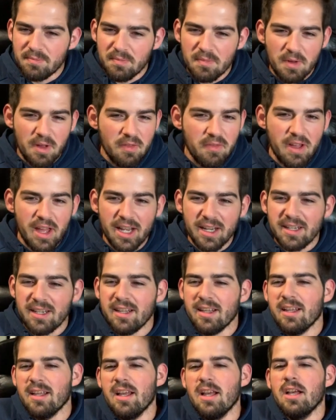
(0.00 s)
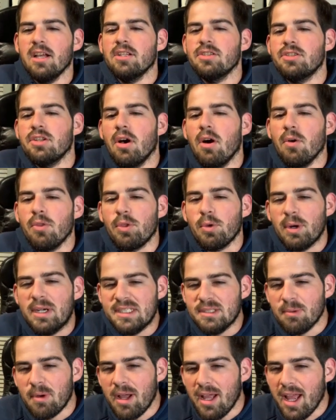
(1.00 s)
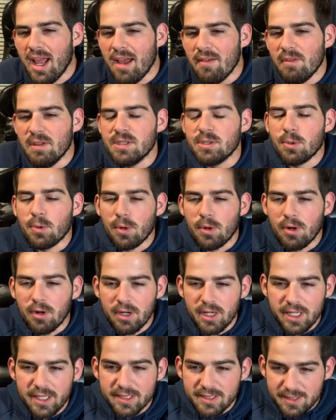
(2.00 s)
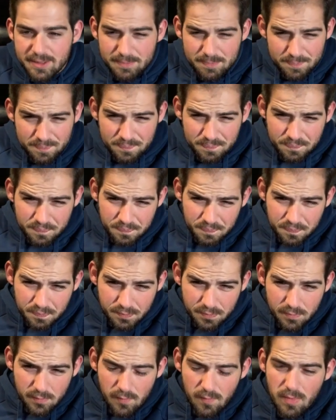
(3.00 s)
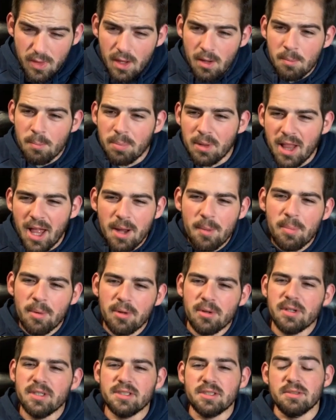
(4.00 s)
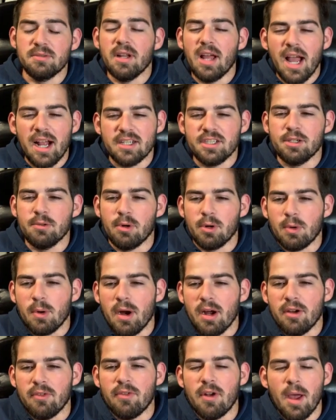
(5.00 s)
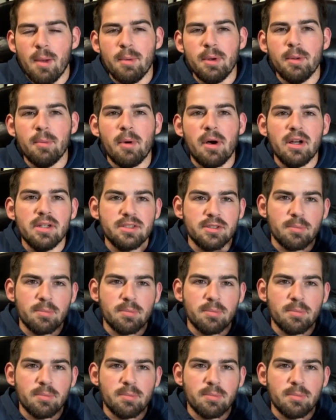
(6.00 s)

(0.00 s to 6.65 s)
event. So the reason why I have this order is Black Bolt is actually required for Ebony Maw, so